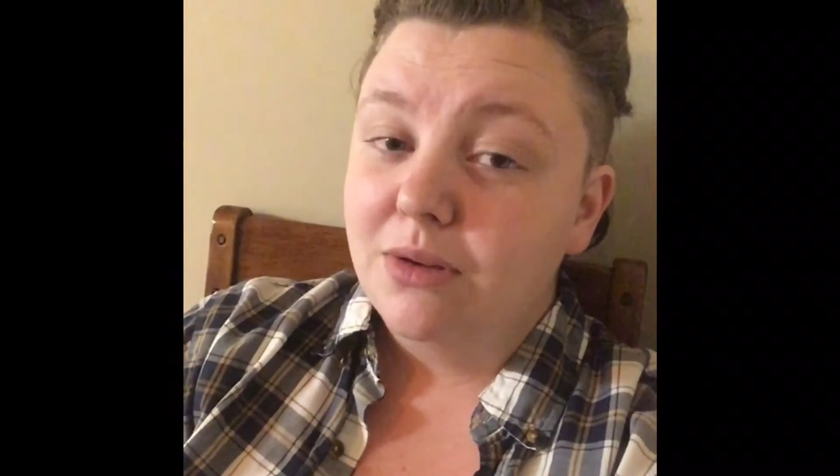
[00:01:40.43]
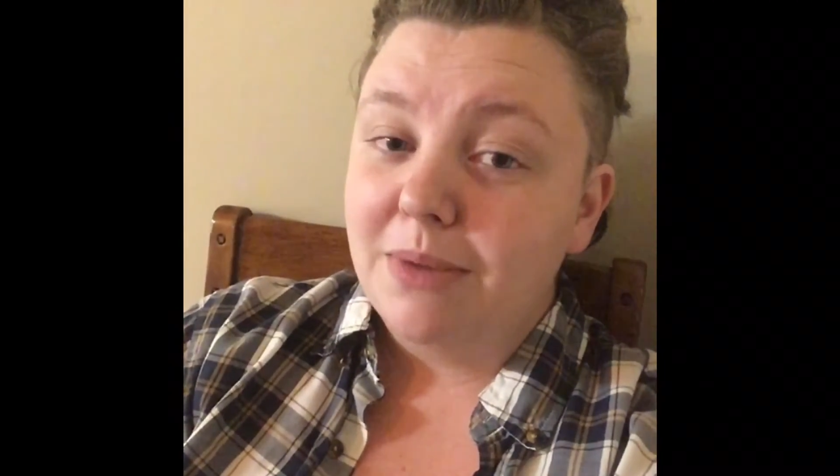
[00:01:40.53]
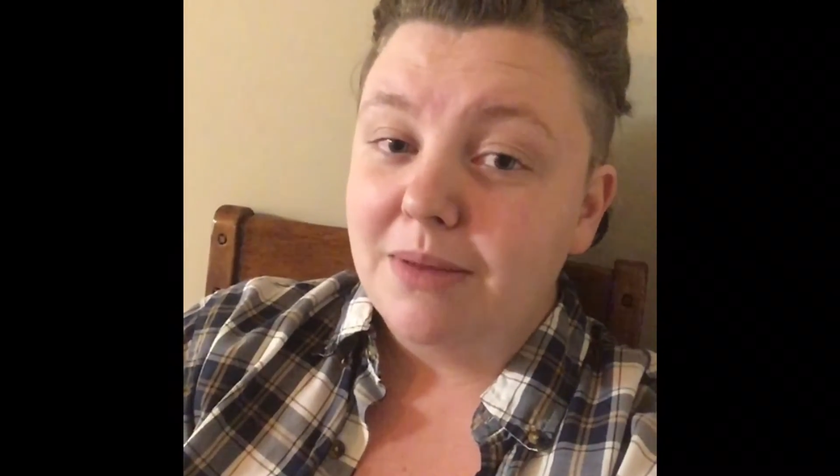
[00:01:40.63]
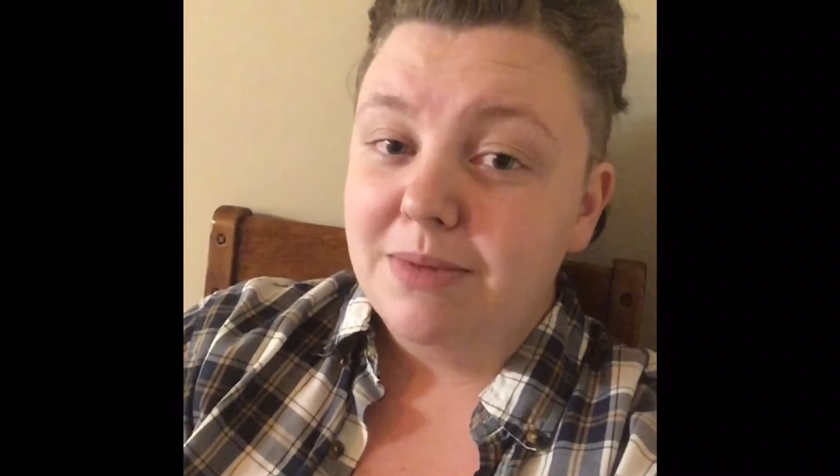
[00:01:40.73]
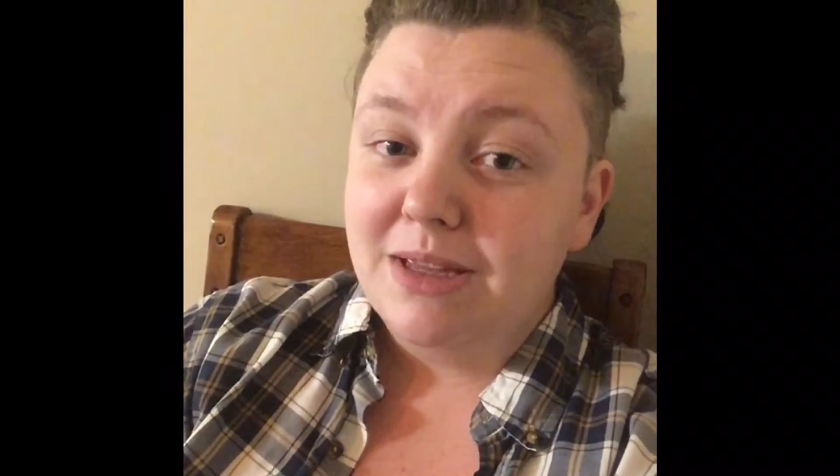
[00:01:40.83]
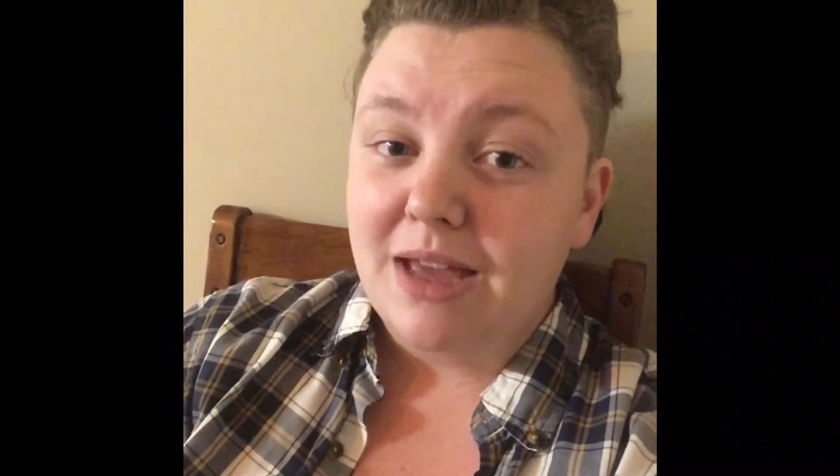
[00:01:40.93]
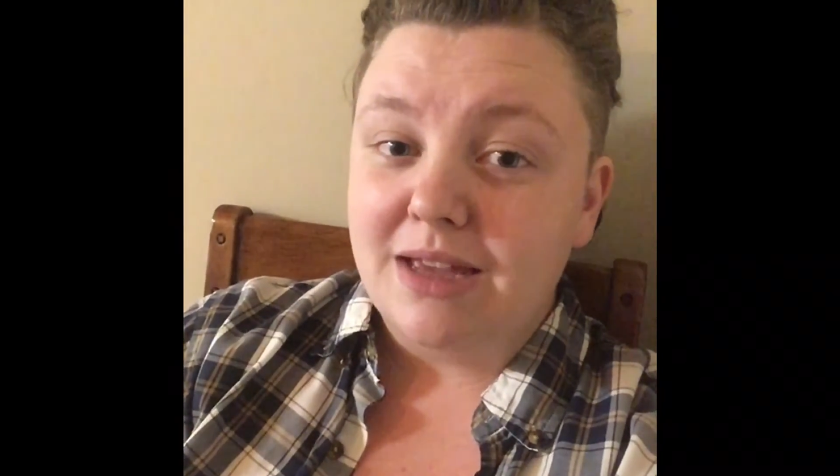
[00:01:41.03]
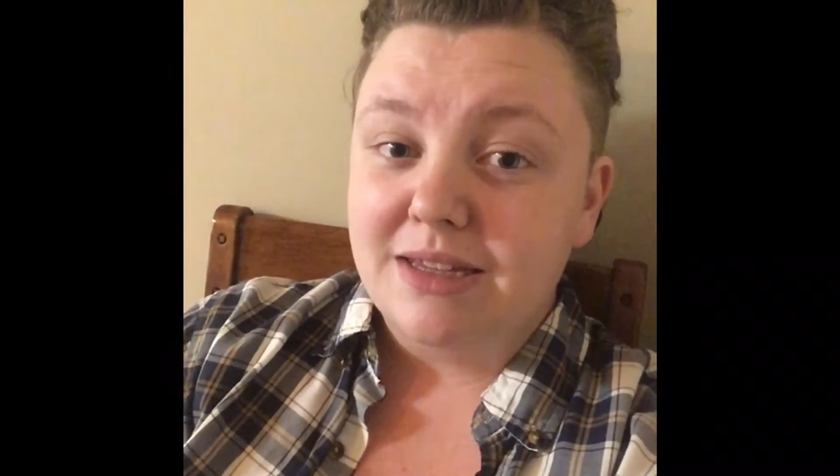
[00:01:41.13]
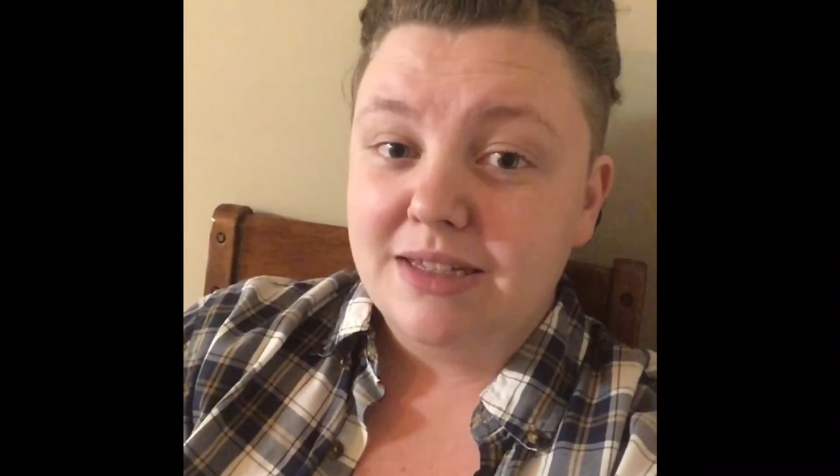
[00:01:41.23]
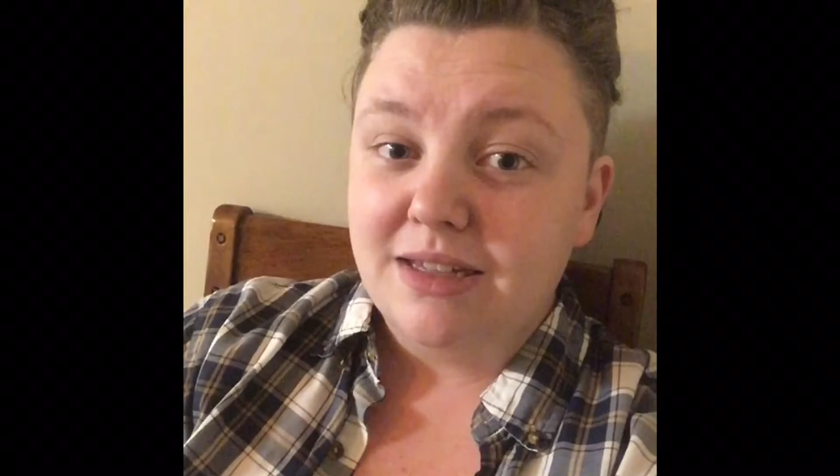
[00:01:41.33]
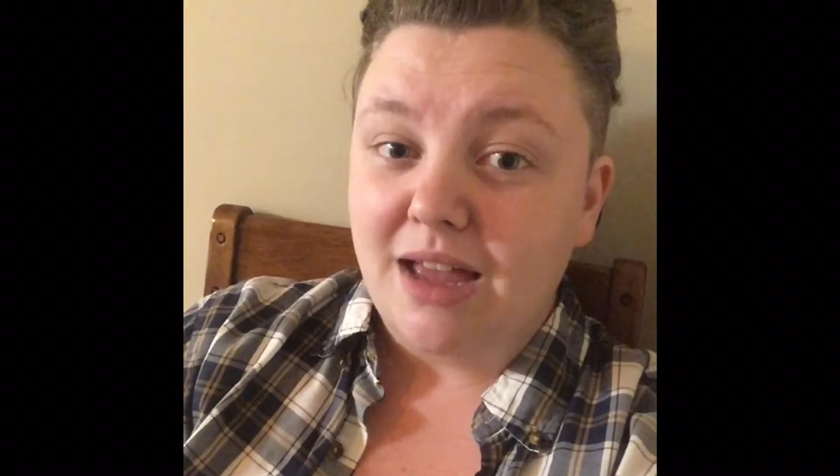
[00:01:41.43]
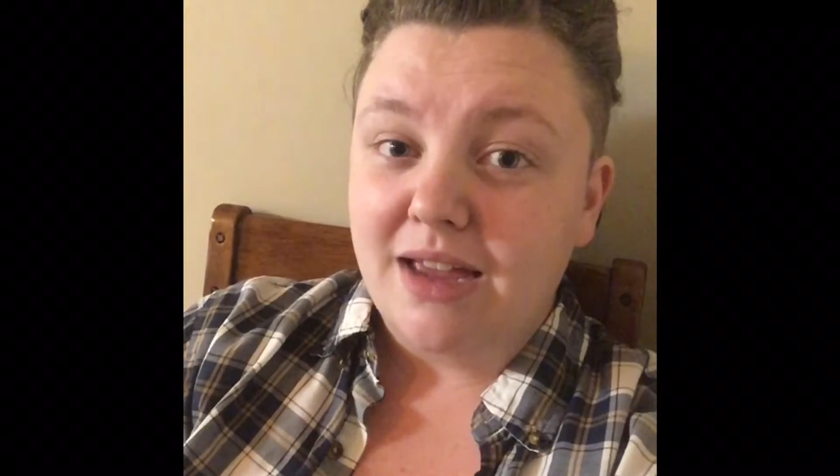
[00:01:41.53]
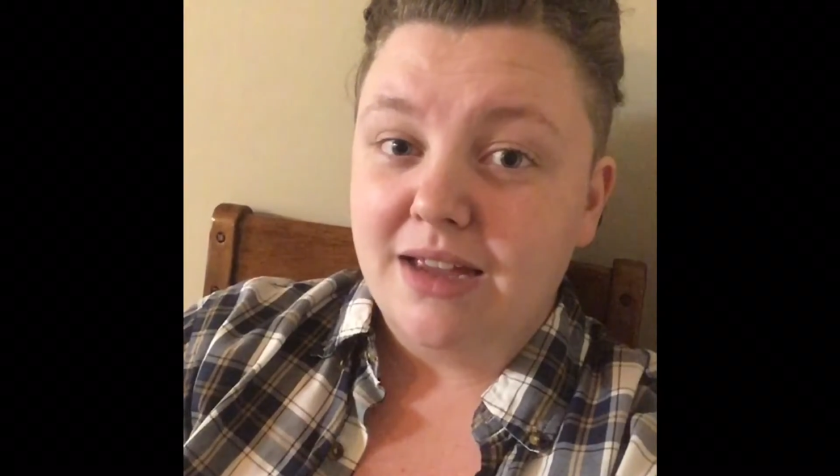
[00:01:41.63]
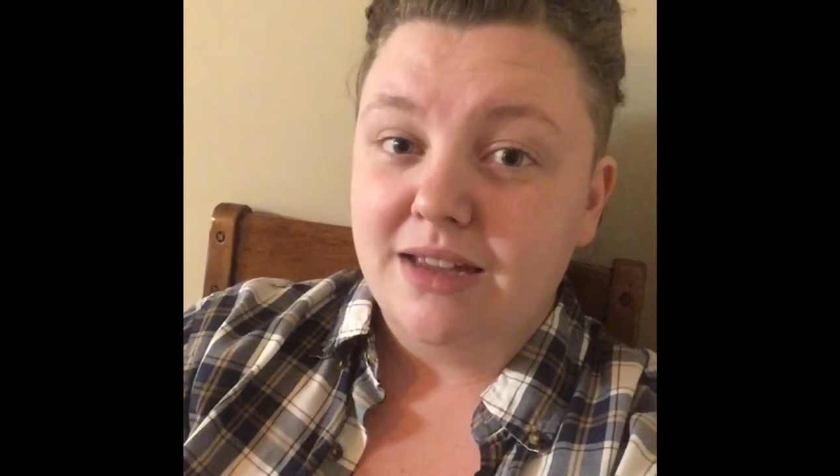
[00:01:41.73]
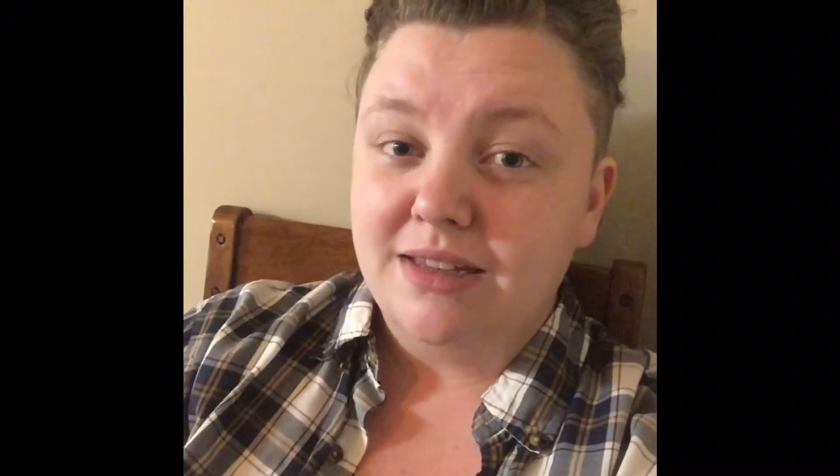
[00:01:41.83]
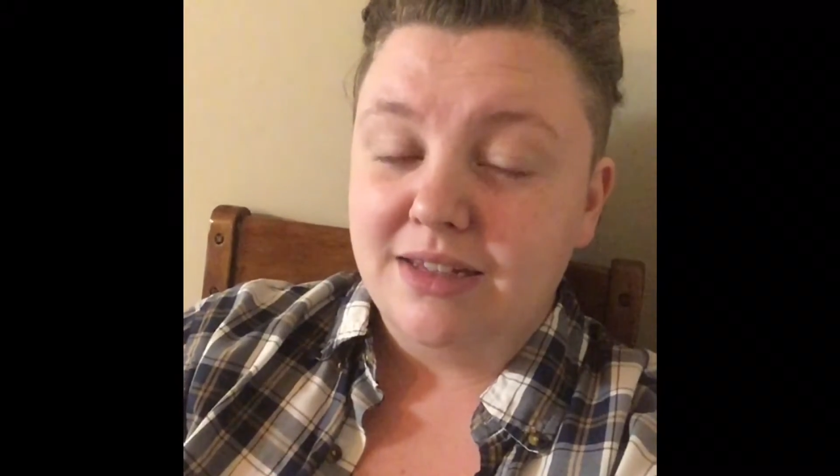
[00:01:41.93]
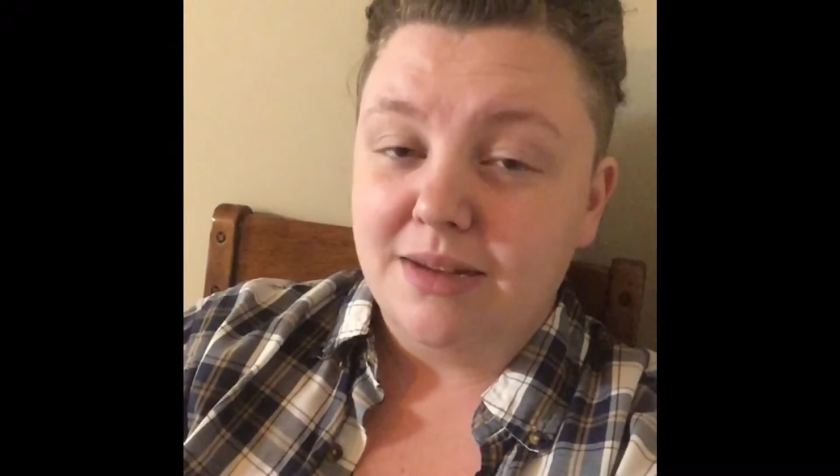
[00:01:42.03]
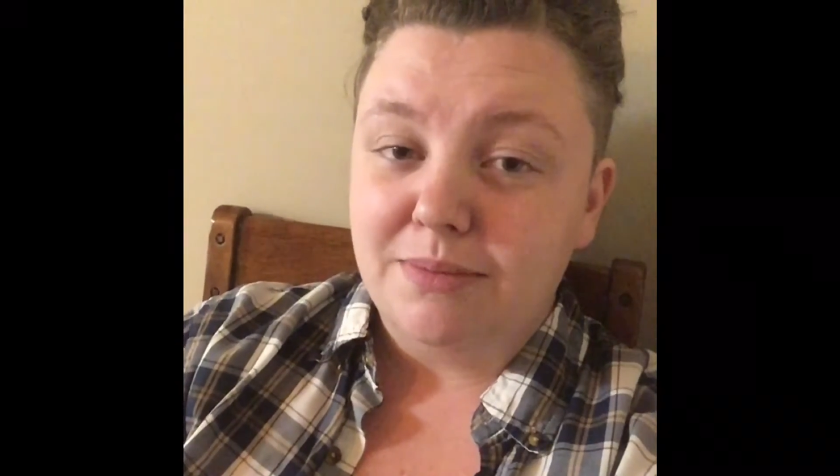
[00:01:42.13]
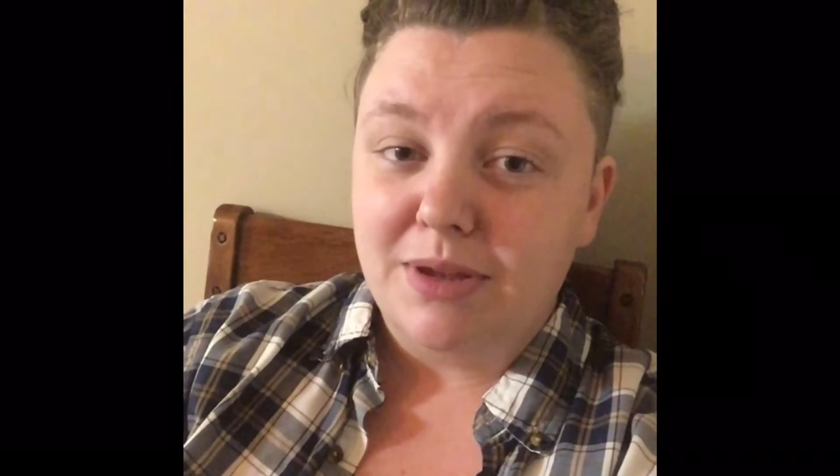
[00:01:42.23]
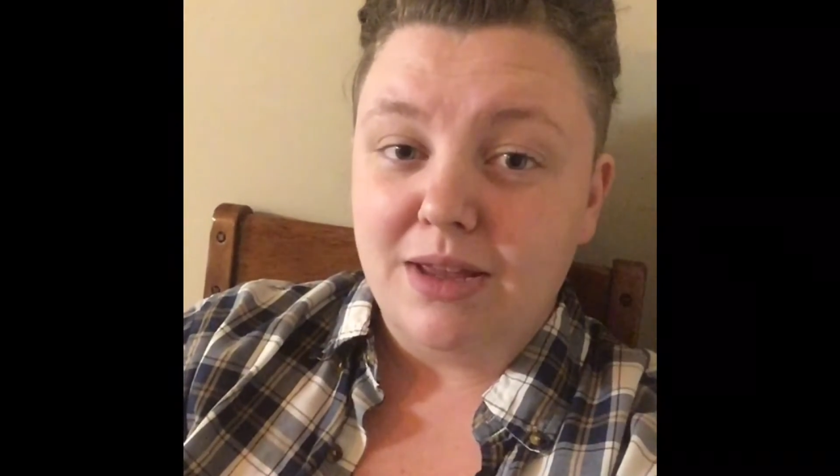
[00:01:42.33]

might be a slight dip